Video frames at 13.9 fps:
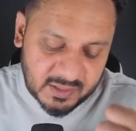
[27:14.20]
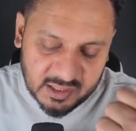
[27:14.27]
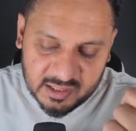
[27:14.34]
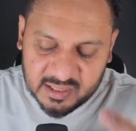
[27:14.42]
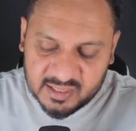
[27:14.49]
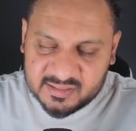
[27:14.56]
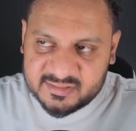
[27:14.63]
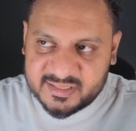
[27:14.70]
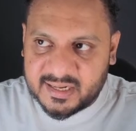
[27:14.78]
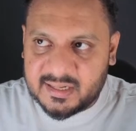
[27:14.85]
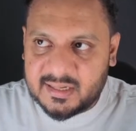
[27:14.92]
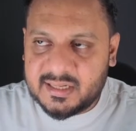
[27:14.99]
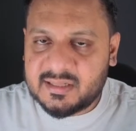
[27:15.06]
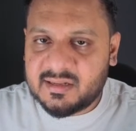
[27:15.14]

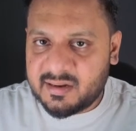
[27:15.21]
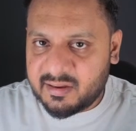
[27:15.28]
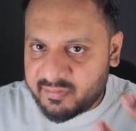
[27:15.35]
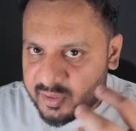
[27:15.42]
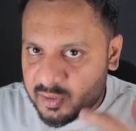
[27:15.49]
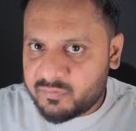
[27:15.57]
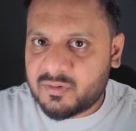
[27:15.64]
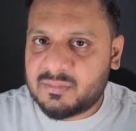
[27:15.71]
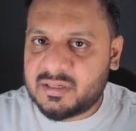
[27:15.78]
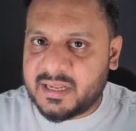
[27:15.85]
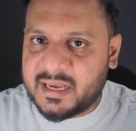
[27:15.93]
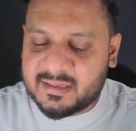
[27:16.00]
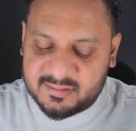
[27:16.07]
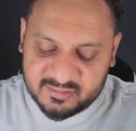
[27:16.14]
Secondly, the revenue from the
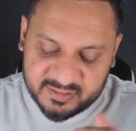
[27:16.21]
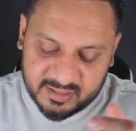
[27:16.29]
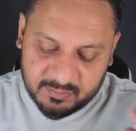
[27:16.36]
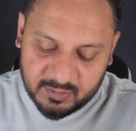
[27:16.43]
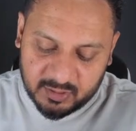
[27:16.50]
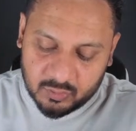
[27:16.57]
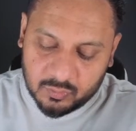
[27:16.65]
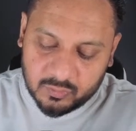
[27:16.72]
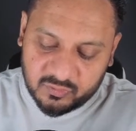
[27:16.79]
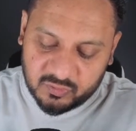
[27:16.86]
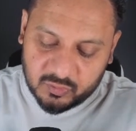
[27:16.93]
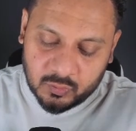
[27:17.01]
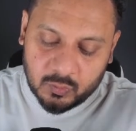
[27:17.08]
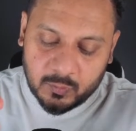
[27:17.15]
taxes can be used
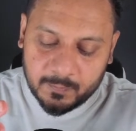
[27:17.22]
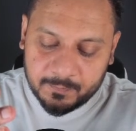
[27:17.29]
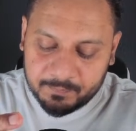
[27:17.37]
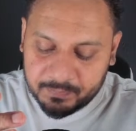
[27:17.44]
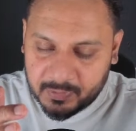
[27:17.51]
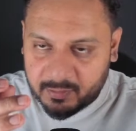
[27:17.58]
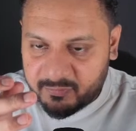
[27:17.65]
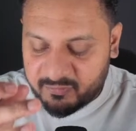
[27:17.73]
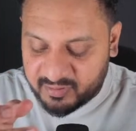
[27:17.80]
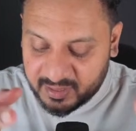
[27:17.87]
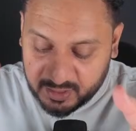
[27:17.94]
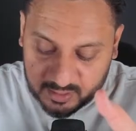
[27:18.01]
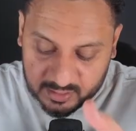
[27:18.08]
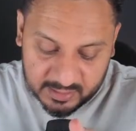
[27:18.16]
to
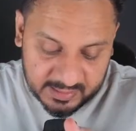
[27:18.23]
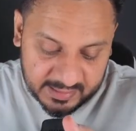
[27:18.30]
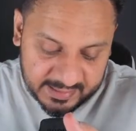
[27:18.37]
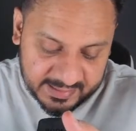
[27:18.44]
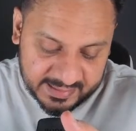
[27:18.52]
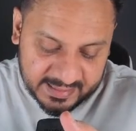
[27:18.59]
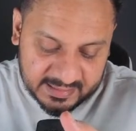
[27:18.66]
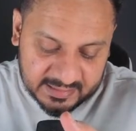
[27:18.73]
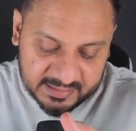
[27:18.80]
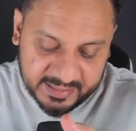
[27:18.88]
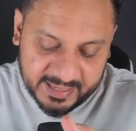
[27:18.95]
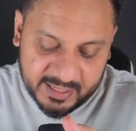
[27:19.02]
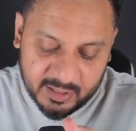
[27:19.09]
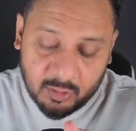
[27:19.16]
fund
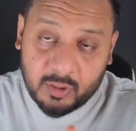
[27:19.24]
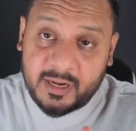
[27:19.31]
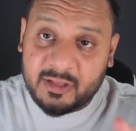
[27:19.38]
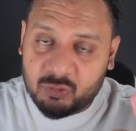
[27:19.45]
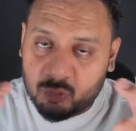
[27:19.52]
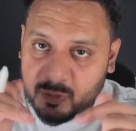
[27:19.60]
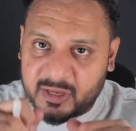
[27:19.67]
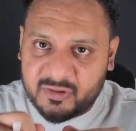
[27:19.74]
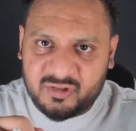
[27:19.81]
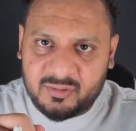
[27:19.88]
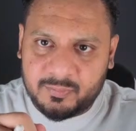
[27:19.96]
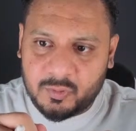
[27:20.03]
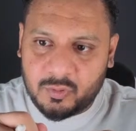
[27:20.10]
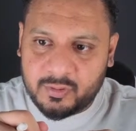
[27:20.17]
healthcare or education
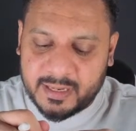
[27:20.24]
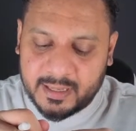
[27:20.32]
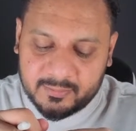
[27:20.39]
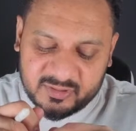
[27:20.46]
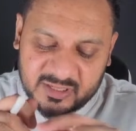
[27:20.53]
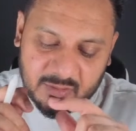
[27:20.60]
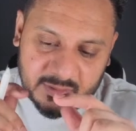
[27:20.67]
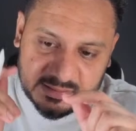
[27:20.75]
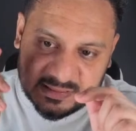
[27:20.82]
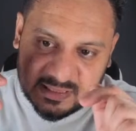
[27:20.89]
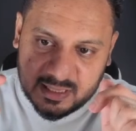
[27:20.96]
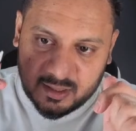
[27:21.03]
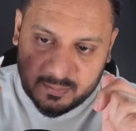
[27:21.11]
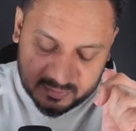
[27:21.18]
programs. Now,
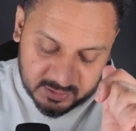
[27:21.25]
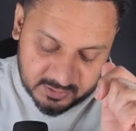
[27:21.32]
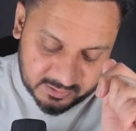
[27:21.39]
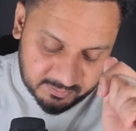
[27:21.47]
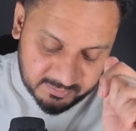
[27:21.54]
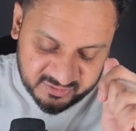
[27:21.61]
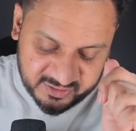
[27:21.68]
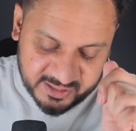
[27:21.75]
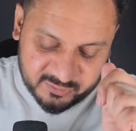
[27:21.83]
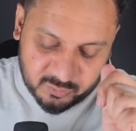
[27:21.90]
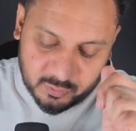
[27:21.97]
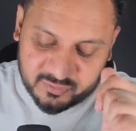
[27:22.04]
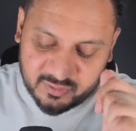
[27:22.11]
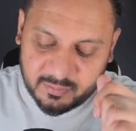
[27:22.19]
the mistake
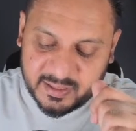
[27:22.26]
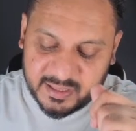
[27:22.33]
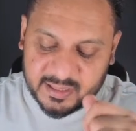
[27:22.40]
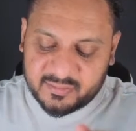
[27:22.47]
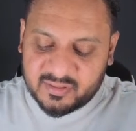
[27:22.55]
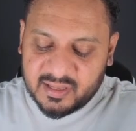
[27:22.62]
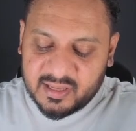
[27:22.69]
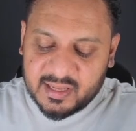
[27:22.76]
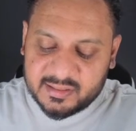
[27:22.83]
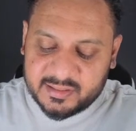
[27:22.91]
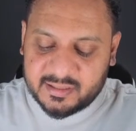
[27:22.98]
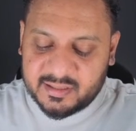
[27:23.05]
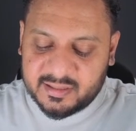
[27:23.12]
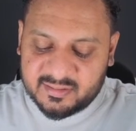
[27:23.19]
students will make is that
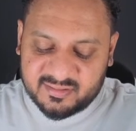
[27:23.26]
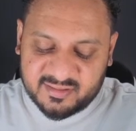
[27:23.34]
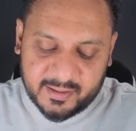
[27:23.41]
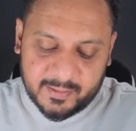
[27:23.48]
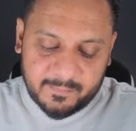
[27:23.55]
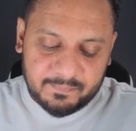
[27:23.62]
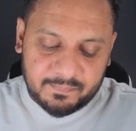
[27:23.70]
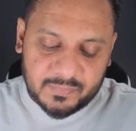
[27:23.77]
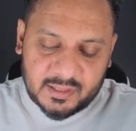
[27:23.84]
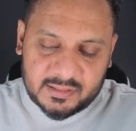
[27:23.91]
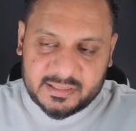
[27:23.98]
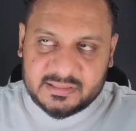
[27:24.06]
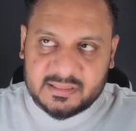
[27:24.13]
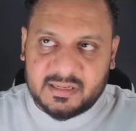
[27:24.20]
they'll say that
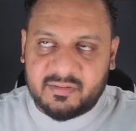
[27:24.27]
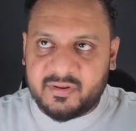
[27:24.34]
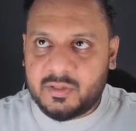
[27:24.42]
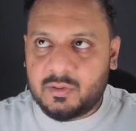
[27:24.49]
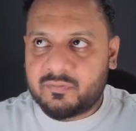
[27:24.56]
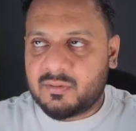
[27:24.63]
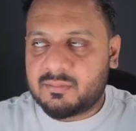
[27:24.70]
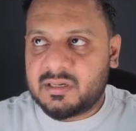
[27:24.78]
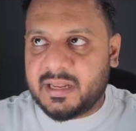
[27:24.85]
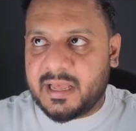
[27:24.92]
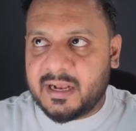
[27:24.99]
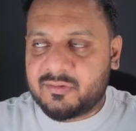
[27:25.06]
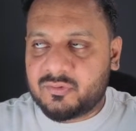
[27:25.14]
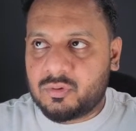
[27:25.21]
the revenue from the
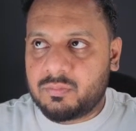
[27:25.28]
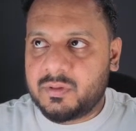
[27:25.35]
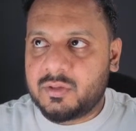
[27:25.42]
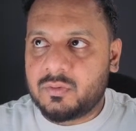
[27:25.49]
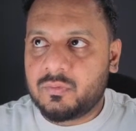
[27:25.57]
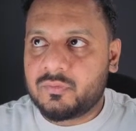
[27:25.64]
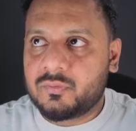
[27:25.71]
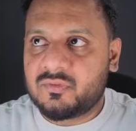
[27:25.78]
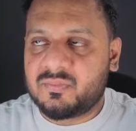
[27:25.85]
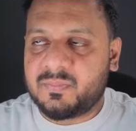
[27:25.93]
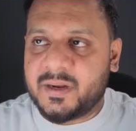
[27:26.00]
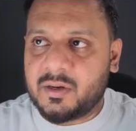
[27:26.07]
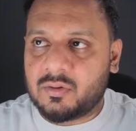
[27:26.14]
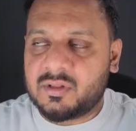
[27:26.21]
tax could be used to
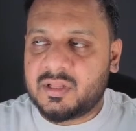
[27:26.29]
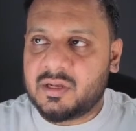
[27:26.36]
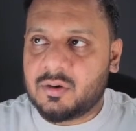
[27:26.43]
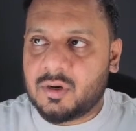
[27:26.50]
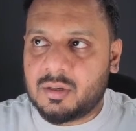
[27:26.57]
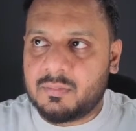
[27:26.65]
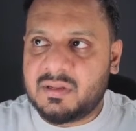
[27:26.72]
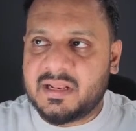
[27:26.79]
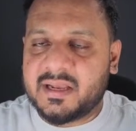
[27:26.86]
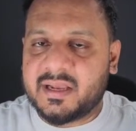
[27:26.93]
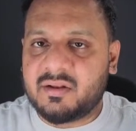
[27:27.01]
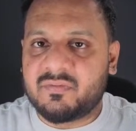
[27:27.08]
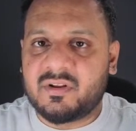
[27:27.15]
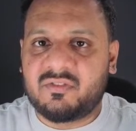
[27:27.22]
spend on the economy like
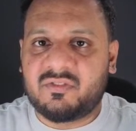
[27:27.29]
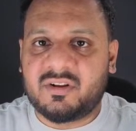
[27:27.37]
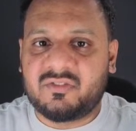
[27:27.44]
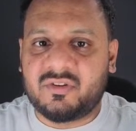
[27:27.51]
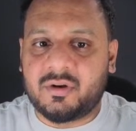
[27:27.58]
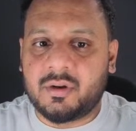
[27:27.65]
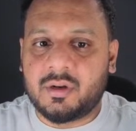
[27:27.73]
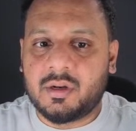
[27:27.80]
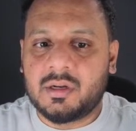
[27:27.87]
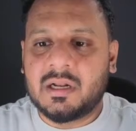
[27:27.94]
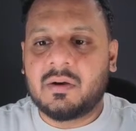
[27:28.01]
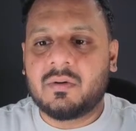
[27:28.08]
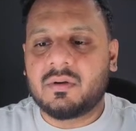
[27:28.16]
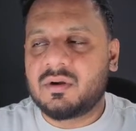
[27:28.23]
infrastructure.
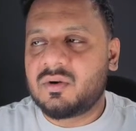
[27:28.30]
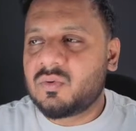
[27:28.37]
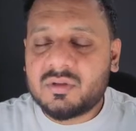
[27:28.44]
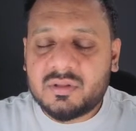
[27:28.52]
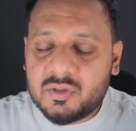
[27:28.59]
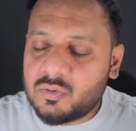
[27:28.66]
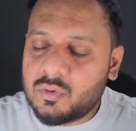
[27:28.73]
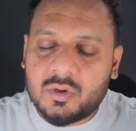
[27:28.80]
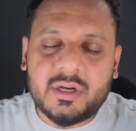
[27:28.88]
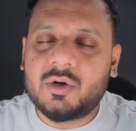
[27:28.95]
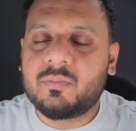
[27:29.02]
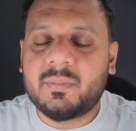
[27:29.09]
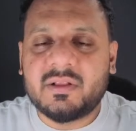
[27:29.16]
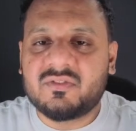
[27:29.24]
Now, dude, you don't need to
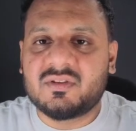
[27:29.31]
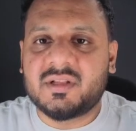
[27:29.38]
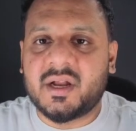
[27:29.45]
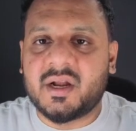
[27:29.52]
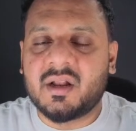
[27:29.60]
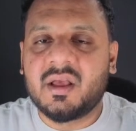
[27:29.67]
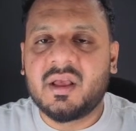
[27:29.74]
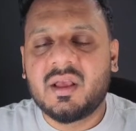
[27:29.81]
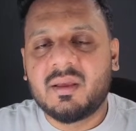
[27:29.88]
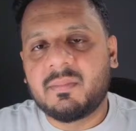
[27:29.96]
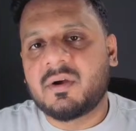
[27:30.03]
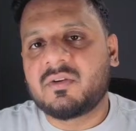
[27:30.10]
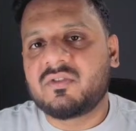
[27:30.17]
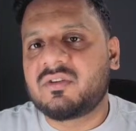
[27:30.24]
mention that
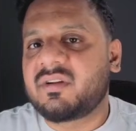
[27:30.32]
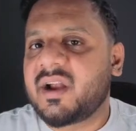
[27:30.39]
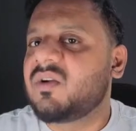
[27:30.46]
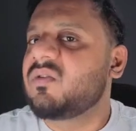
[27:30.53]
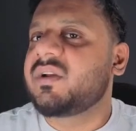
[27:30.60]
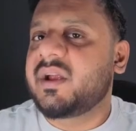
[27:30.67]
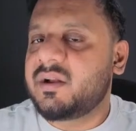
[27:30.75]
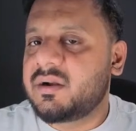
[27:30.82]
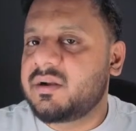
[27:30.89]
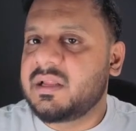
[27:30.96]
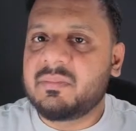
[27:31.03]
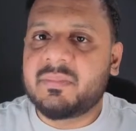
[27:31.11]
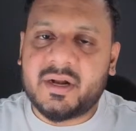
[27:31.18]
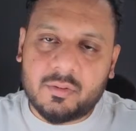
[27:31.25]
because you're trying to cater
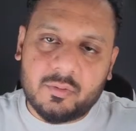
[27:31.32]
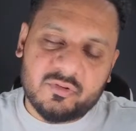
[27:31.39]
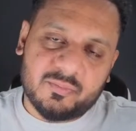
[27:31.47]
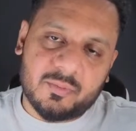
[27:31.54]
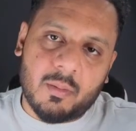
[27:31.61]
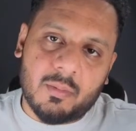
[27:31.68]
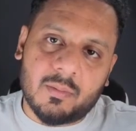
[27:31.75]
demerit goods problem.